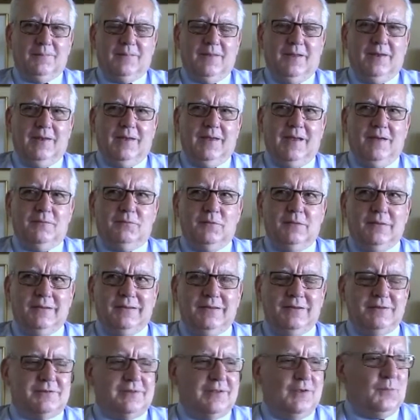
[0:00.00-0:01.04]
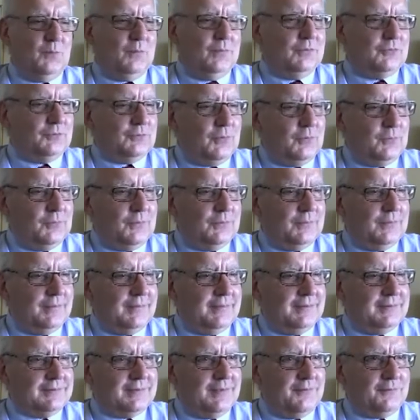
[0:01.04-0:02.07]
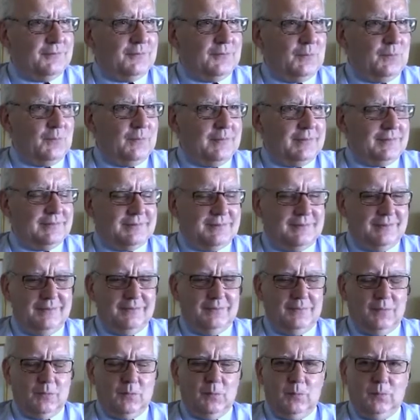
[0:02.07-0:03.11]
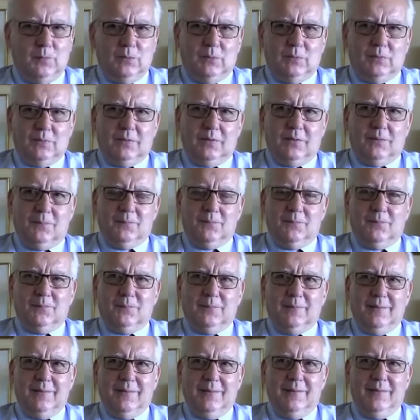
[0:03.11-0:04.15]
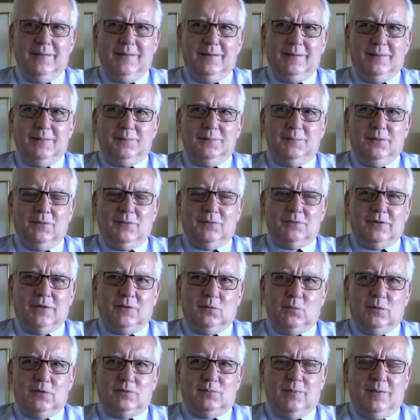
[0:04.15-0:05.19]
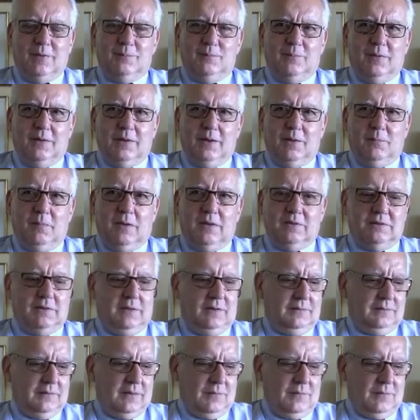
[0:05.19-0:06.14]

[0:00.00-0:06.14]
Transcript: And I have the list. I will show you the list afterwards in the computer, because that was very, very amazing.